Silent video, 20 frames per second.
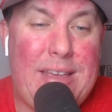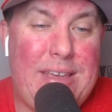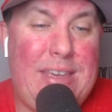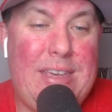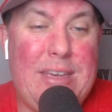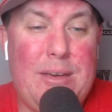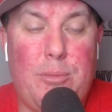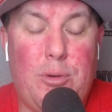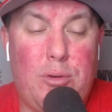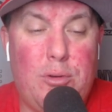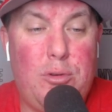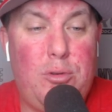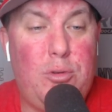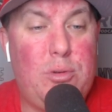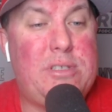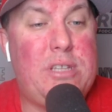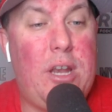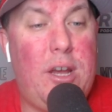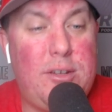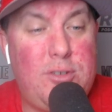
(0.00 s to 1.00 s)
gemmel who
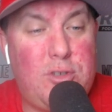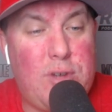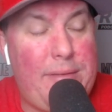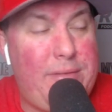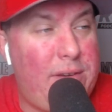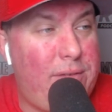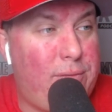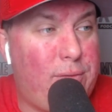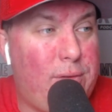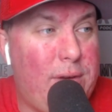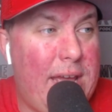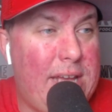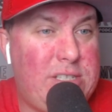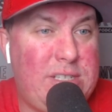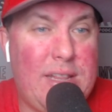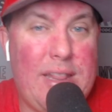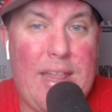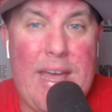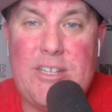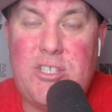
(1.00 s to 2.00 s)
was an undrafted free
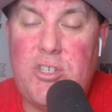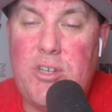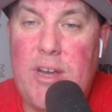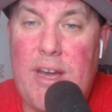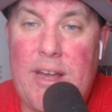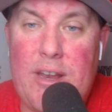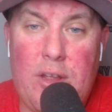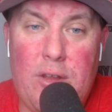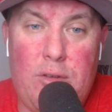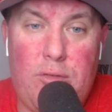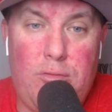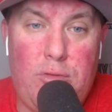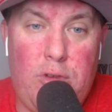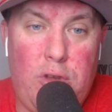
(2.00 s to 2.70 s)
agent last year out of